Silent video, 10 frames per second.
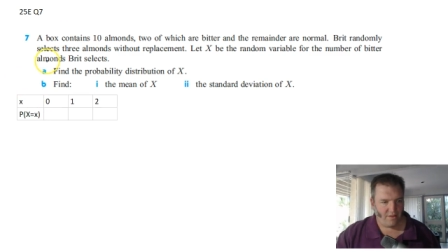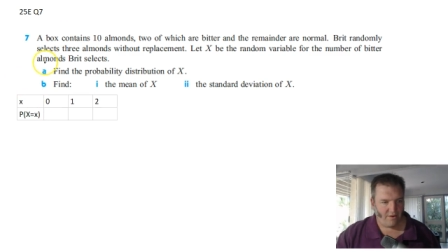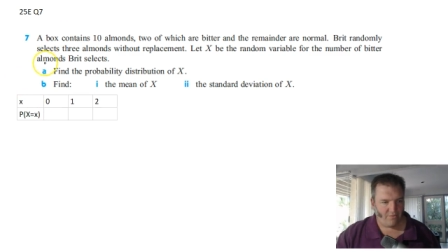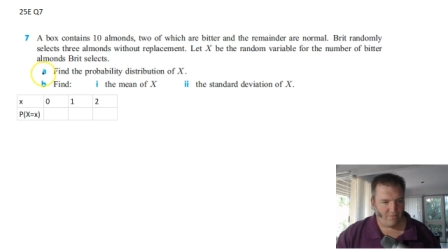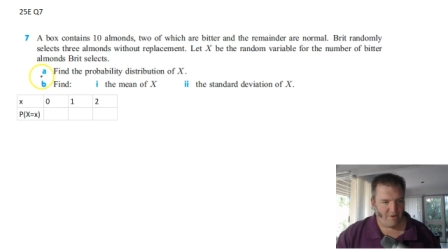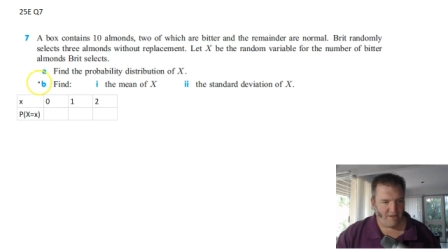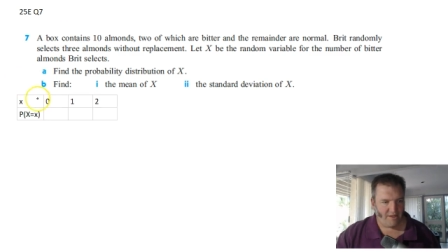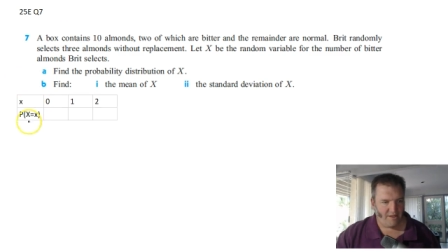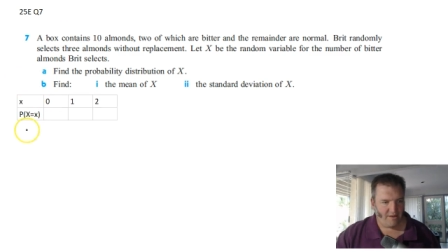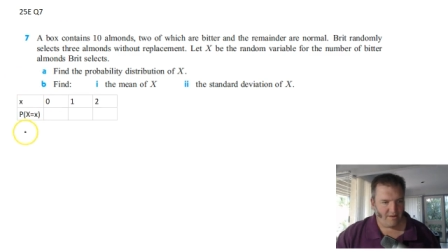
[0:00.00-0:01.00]
that would
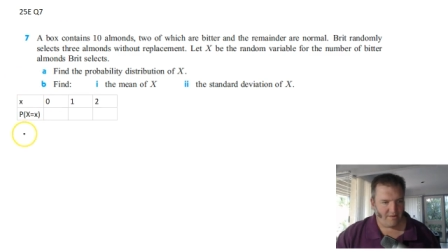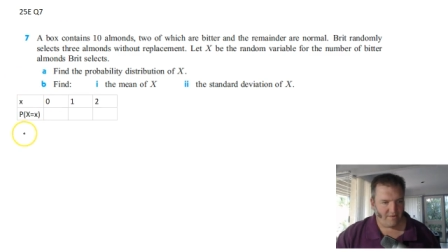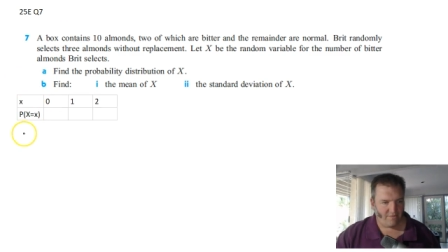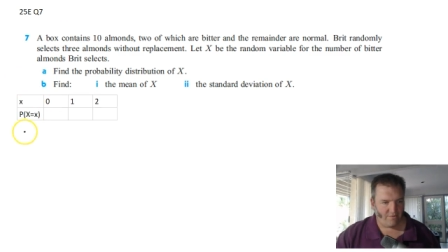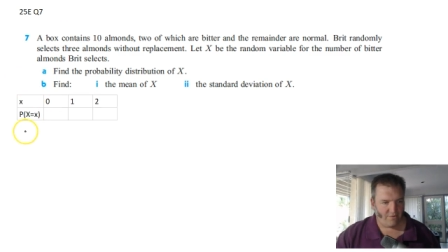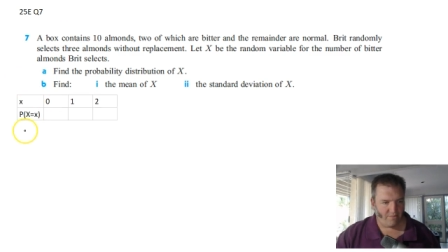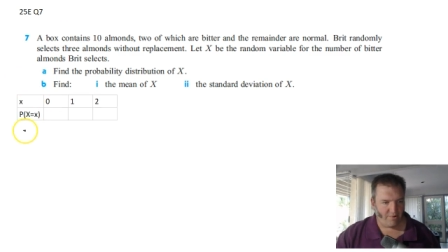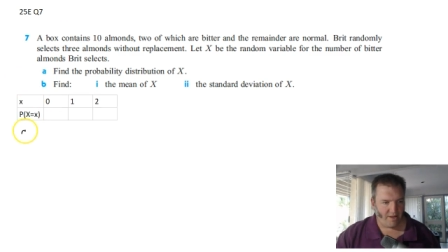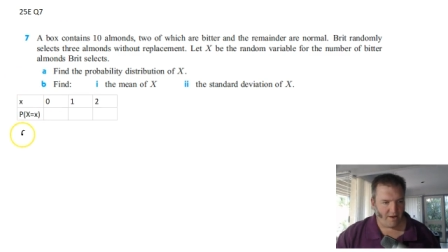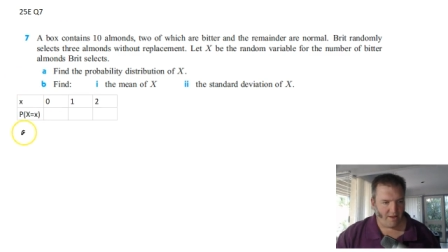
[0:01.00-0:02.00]
mean, so if I'm doing
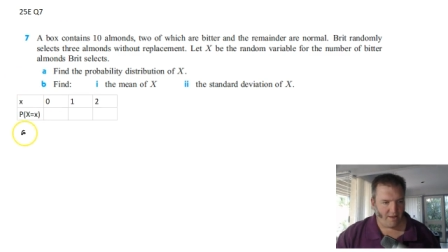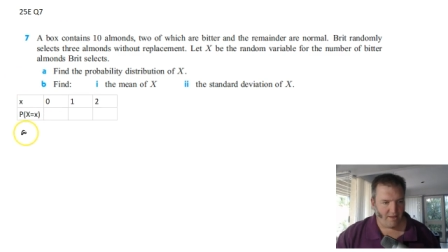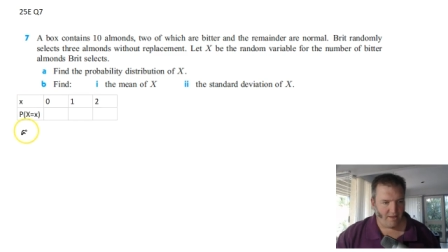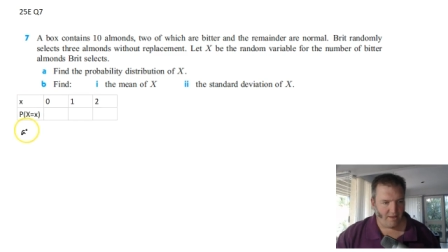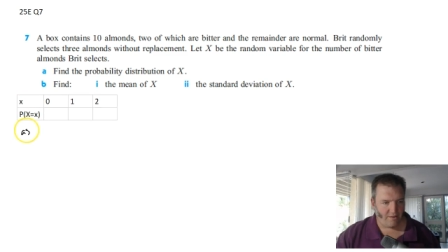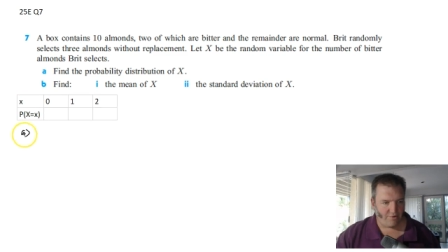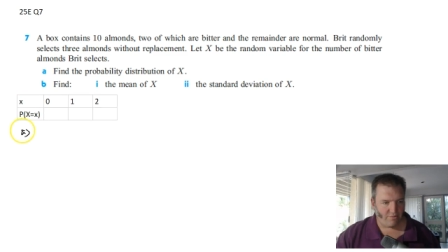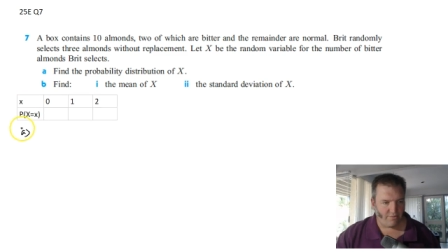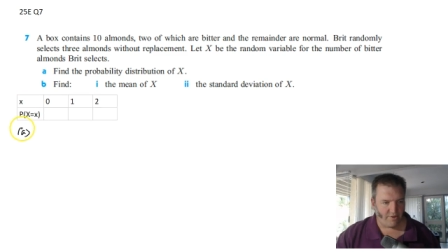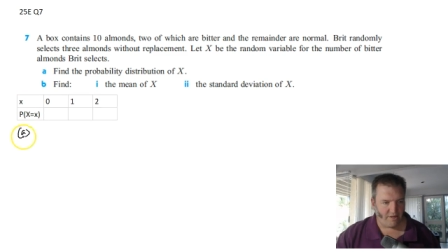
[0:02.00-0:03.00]
part A here, the
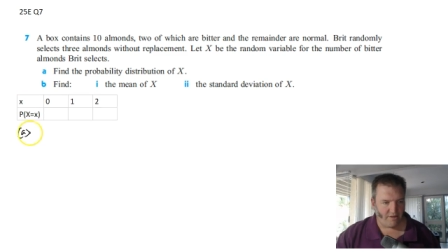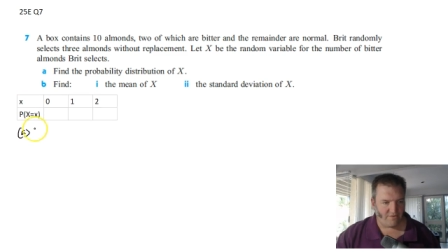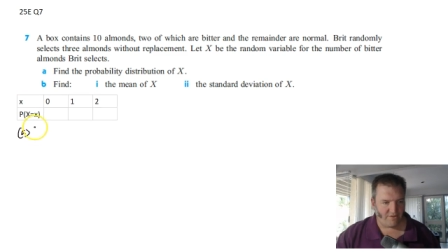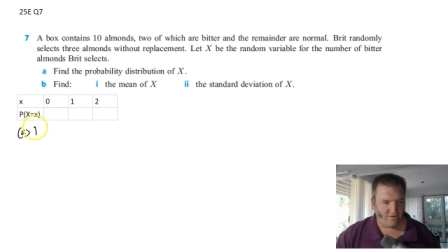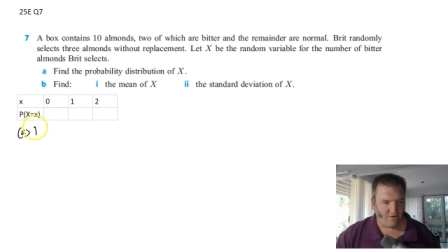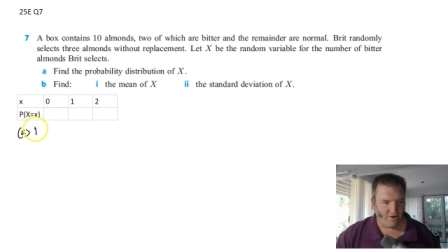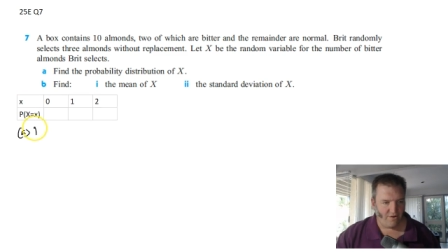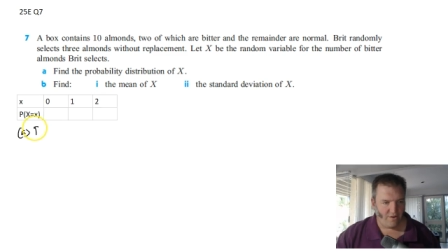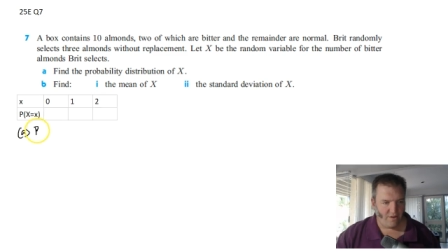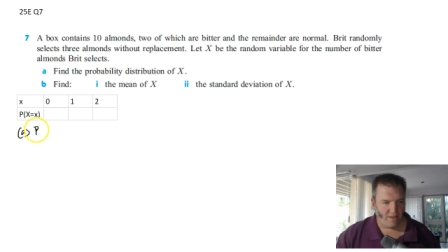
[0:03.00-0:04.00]
probability of
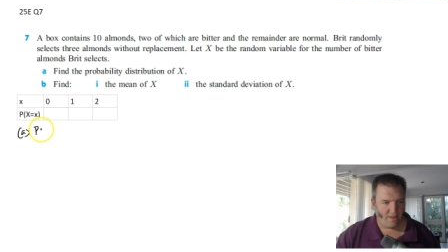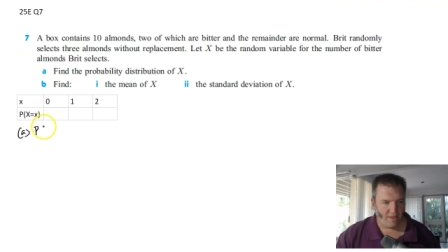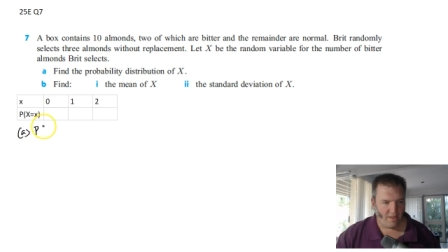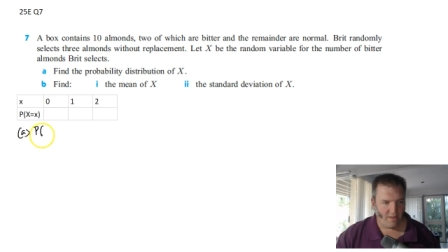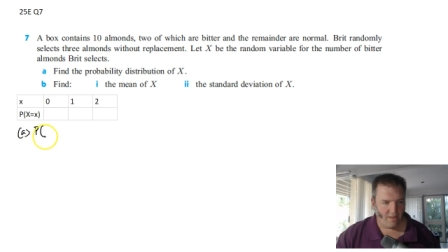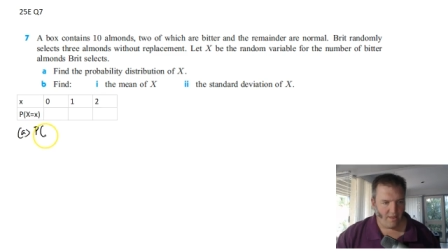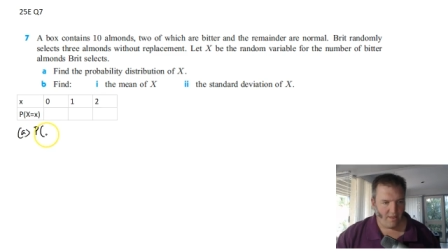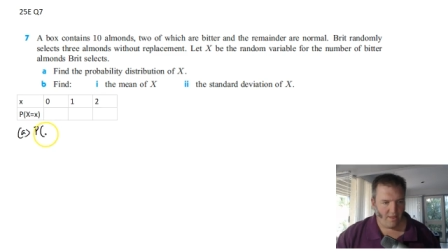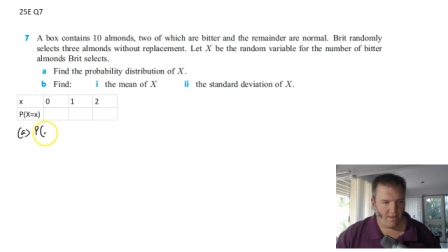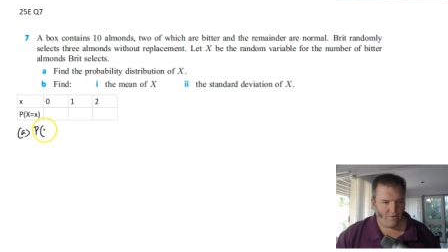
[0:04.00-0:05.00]
0,
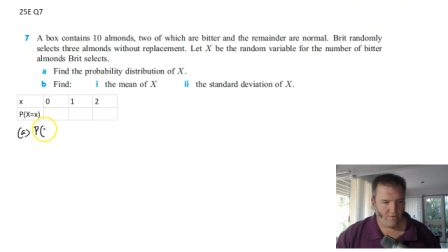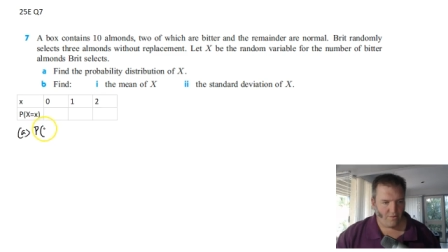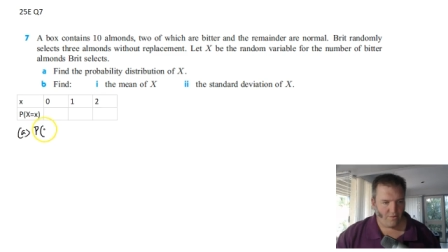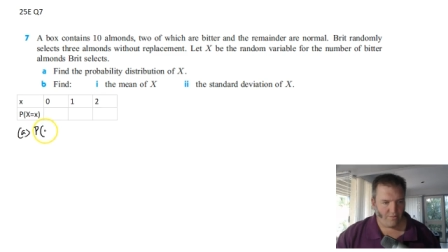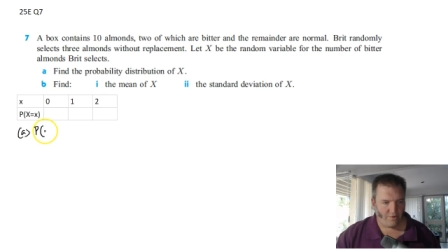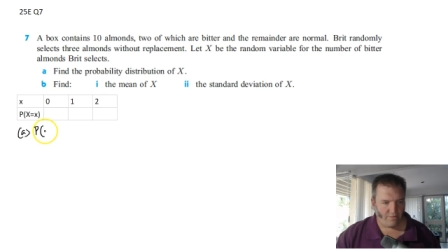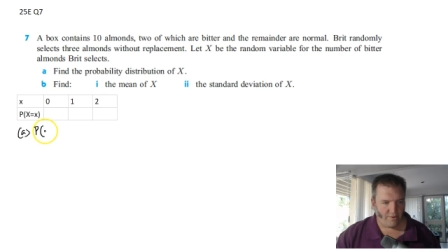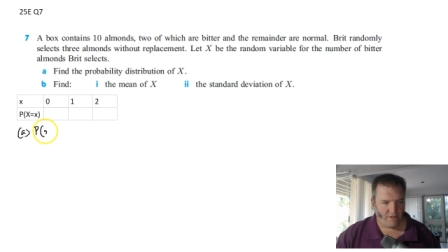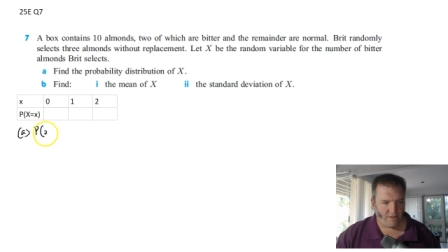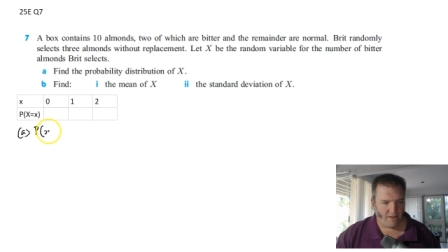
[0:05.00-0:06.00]
or
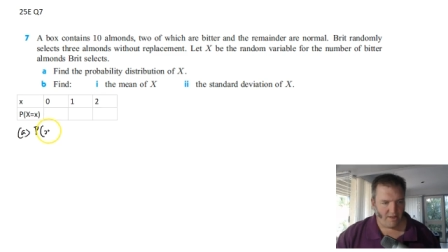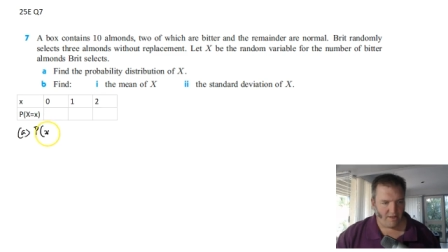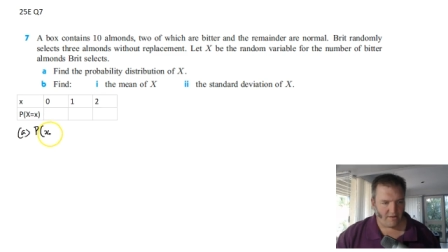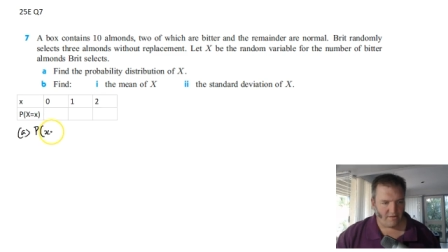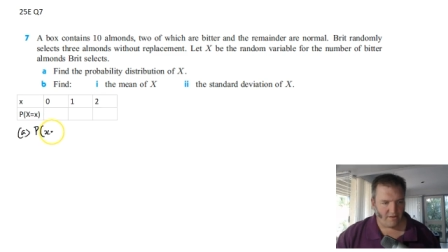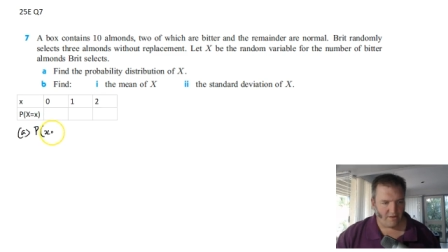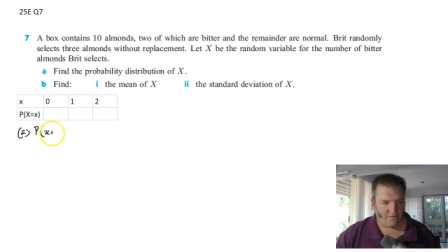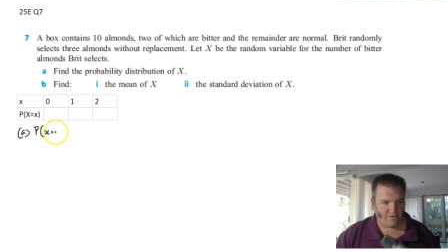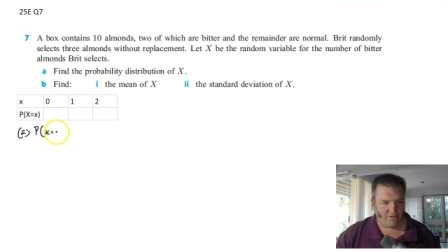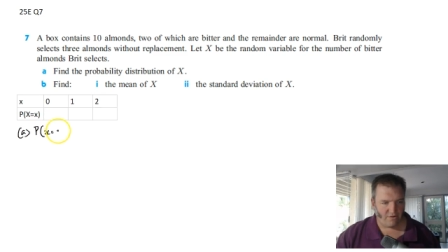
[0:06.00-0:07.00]
probability that X
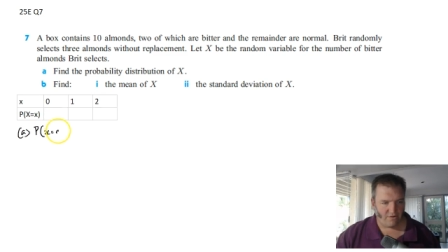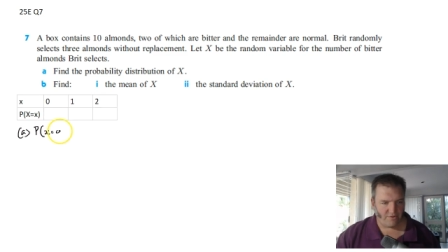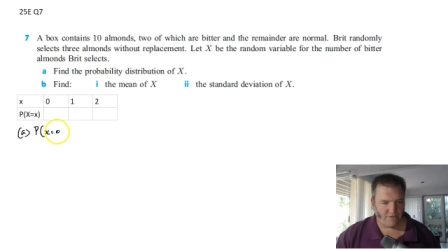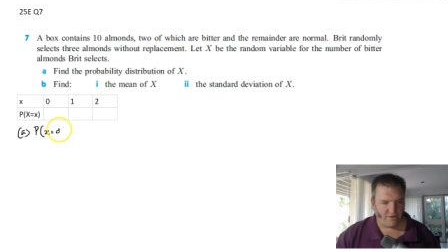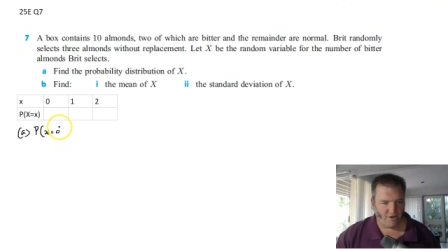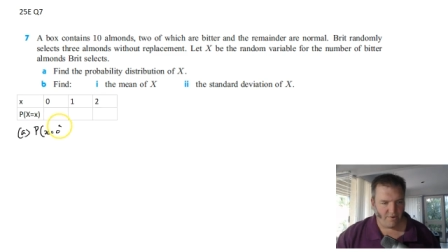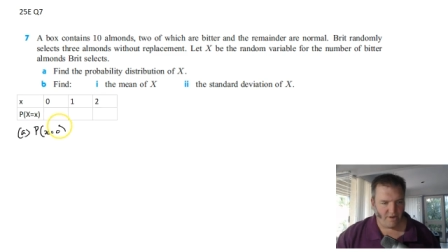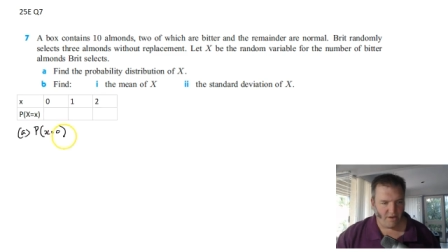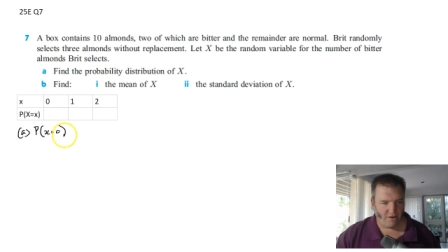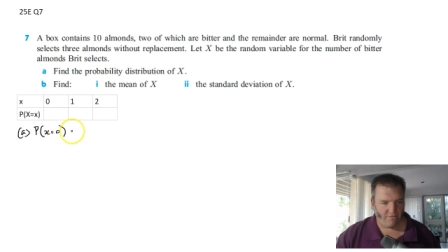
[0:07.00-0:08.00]
equals 0, or 0
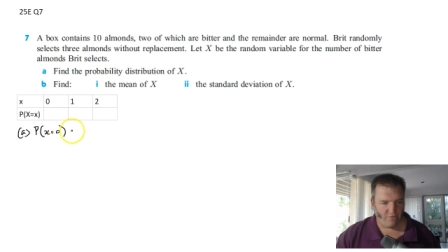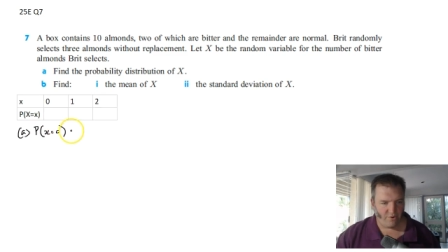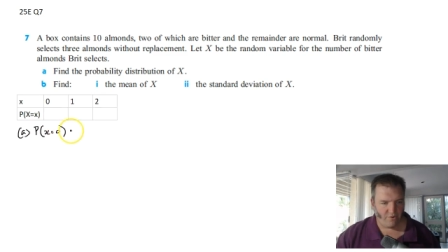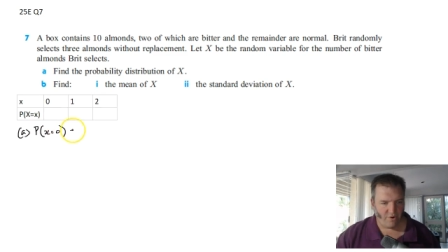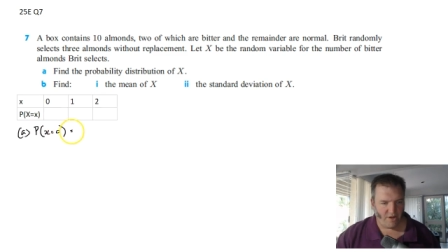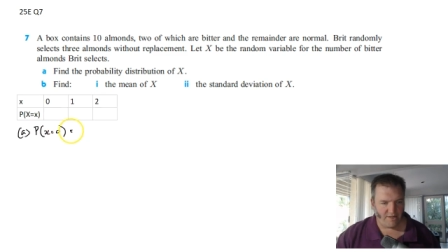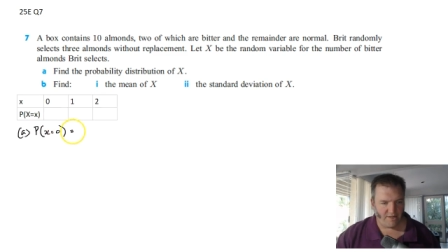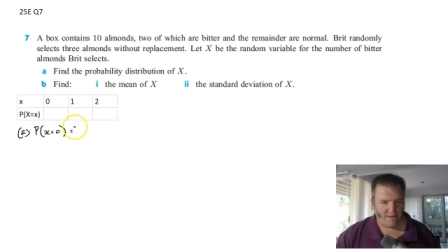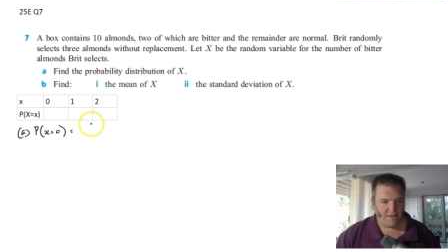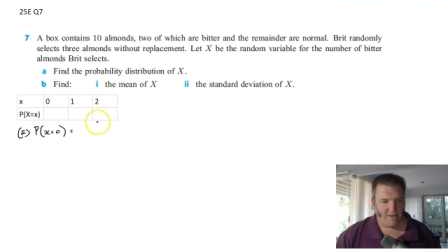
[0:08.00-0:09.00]
bitter, however you want to write it,